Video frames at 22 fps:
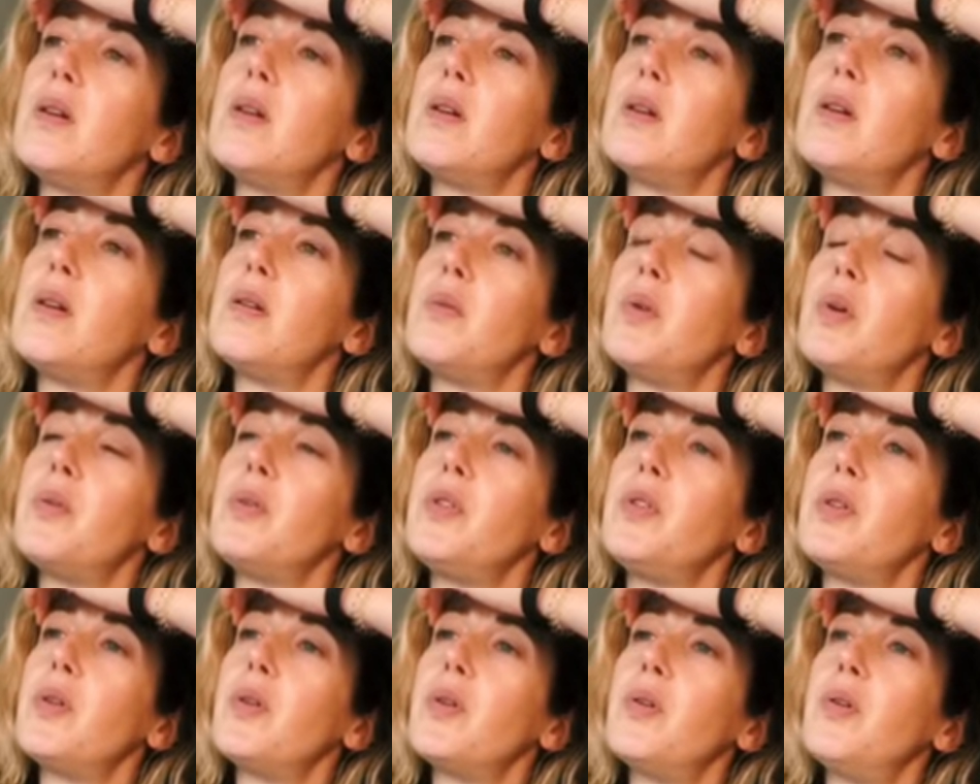What would
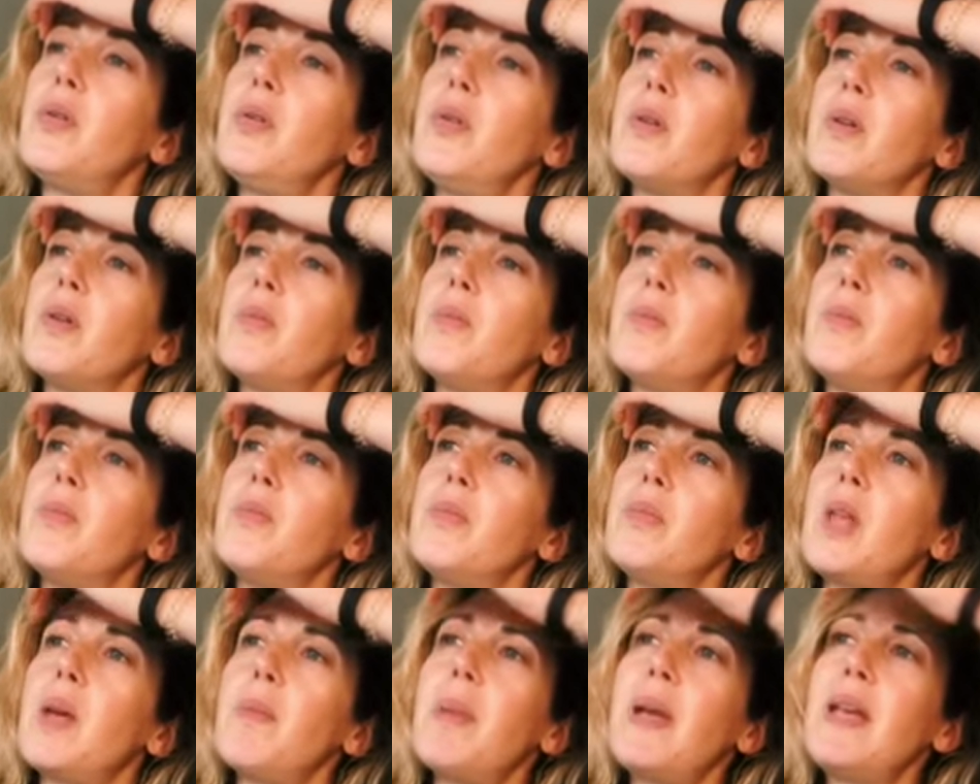you call them?
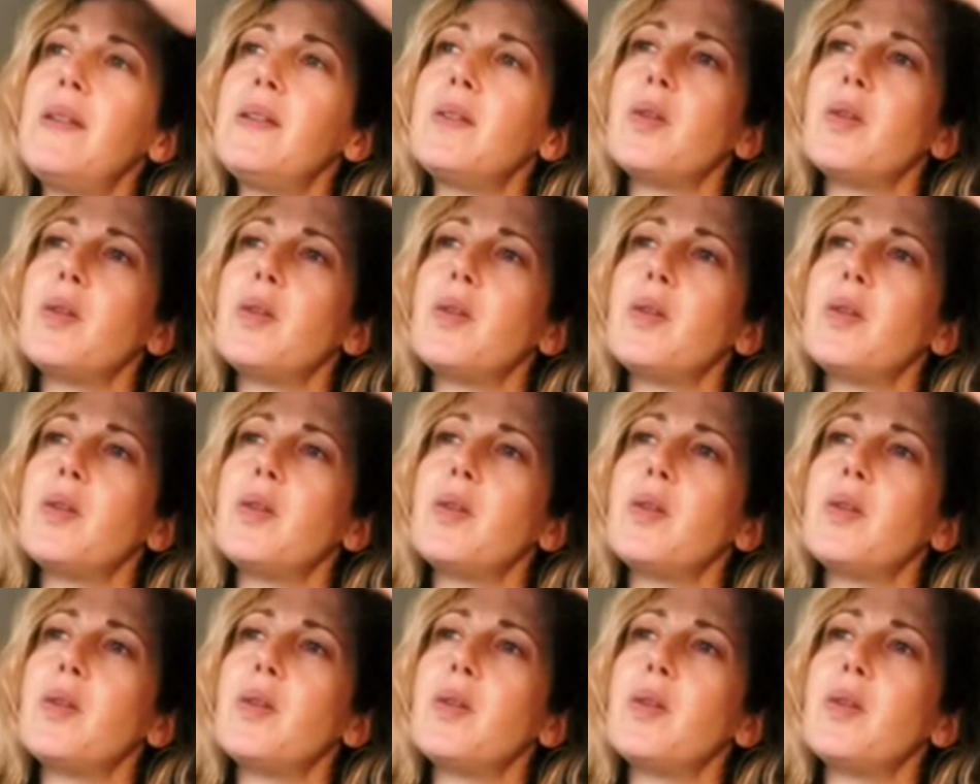They're based on